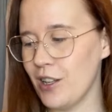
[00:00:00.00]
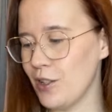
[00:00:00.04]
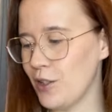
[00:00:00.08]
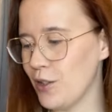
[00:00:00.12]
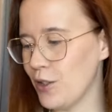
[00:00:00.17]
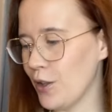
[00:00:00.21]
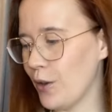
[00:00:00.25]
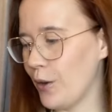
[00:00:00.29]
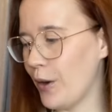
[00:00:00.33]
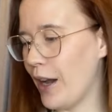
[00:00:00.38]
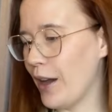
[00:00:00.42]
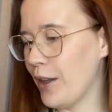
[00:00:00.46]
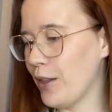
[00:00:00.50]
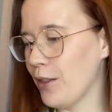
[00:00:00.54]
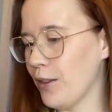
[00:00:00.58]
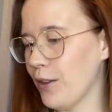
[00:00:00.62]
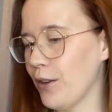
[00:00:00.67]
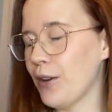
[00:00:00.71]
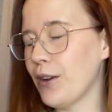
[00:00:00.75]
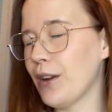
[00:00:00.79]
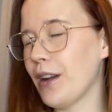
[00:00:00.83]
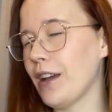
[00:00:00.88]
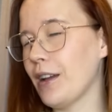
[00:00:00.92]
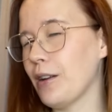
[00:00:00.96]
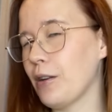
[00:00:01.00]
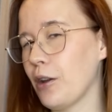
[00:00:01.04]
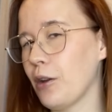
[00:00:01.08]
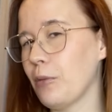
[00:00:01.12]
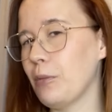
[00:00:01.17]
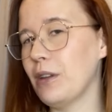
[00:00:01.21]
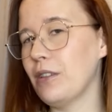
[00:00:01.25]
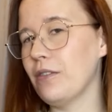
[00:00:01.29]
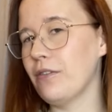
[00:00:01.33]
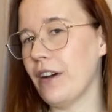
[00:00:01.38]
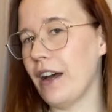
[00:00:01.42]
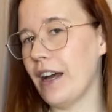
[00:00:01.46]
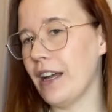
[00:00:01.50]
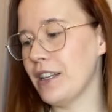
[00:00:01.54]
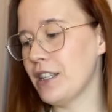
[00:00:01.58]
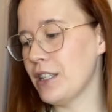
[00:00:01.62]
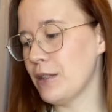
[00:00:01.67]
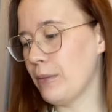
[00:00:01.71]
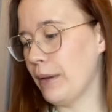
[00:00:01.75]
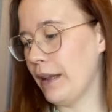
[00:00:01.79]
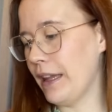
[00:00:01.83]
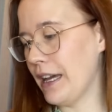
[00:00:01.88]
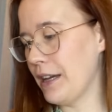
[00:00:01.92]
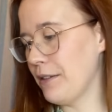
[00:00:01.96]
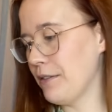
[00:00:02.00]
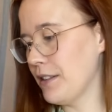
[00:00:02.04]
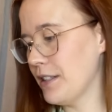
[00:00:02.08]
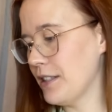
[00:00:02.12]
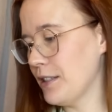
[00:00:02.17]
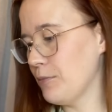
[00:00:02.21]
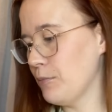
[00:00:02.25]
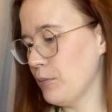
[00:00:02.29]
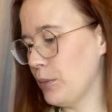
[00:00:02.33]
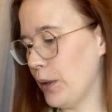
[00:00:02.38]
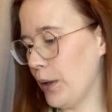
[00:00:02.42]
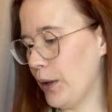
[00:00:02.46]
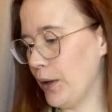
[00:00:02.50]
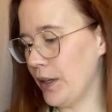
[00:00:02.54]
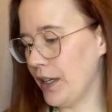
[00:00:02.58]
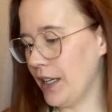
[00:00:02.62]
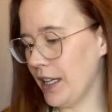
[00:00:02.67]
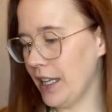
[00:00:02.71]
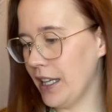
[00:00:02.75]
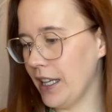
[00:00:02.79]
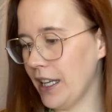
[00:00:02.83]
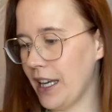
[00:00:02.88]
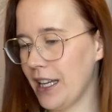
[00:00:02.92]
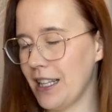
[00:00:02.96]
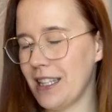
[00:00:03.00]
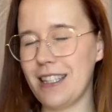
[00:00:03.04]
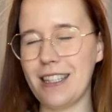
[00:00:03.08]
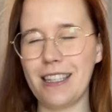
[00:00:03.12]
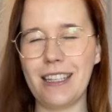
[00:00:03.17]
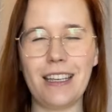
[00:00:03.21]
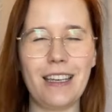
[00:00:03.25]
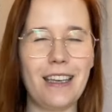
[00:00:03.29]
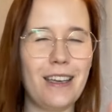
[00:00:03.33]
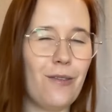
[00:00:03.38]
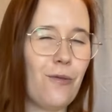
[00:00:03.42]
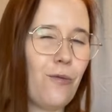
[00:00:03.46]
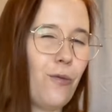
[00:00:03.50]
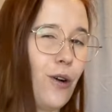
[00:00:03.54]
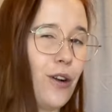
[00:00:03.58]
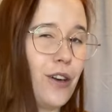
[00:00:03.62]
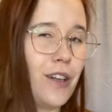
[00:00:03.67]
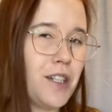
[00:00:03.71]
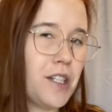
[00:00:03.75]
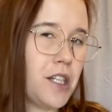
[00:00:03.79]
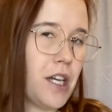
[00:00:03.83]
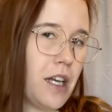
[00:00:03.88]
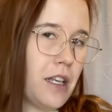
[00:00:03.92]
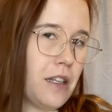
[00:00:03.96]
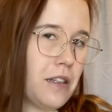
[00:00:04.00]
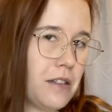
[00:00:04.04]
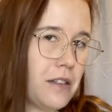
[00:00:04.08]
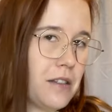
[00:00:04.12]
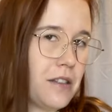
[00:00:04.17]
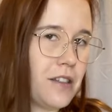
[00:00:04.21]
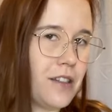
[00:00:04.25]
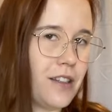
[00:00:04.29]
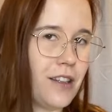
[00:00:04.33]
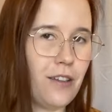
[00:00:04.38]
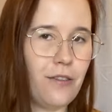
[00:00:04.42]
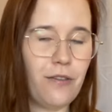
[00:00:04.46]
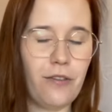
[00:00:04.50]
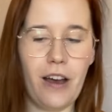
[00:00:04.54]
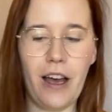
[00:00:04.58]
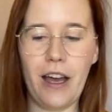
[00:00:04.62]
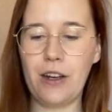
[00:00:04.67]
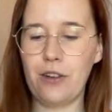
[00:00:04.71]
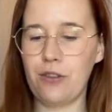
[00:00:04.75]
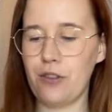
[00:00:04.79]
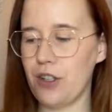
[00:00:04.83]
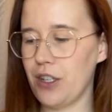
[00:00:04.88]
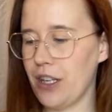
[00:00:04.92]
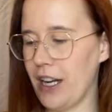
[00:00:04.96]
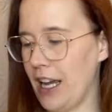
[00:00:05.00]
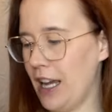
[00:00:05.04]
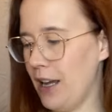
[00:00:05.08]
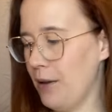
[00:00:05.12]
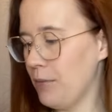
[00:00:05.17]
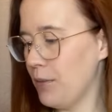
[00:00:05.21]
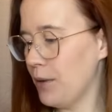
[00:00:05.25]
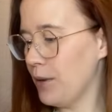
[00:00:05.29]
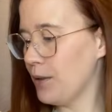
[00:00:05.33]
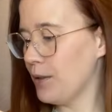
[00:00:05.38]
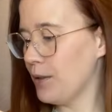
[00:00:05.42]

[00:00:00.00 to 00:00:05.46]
So I thought it could be fun to play with some boning and see what it does to the final shape.